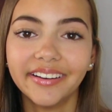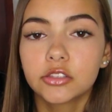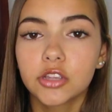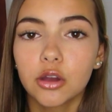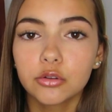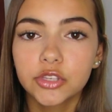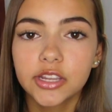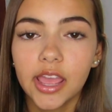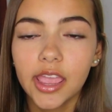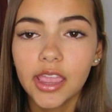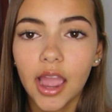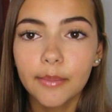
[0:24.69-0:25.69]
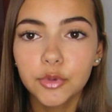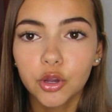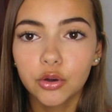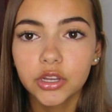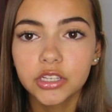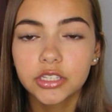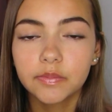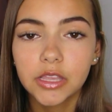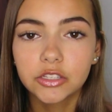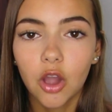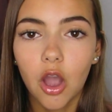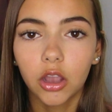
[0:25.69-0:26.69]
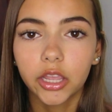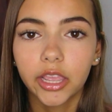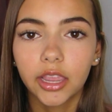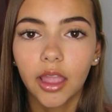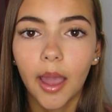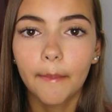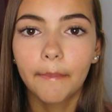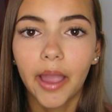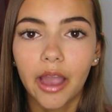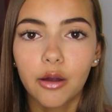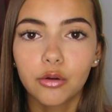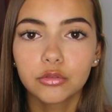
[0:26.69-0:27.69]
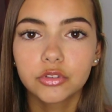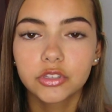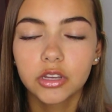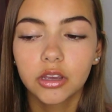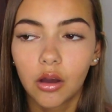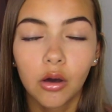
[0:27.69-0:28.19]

So today I'm going to be talking about